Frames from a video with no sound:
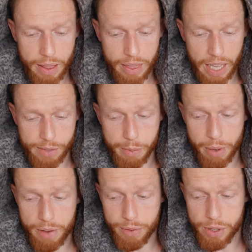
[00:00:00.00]
that's for
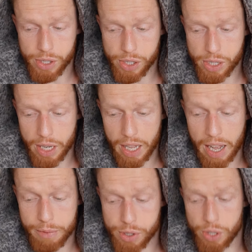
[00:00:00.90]
breakfast. I'll
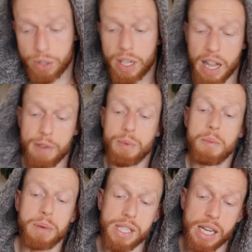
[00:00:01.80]
have salt, I'll have
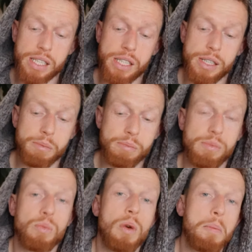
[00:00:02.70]
1 potassium,
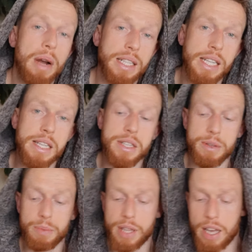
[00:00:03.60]
1
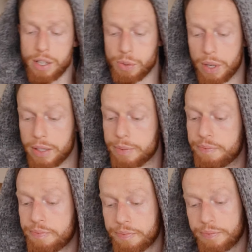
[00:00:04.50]
magnesium with that as well.
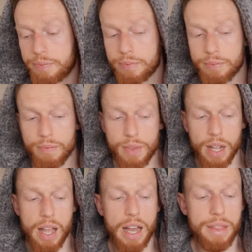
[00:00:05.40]

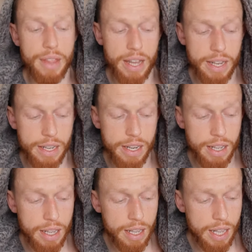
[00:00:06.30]
And then,
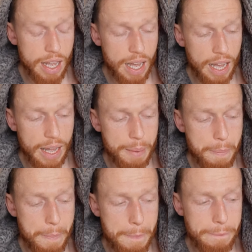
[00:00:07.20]

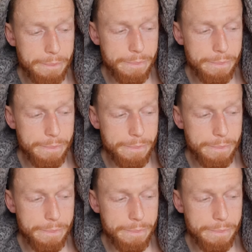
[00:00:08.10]
I'm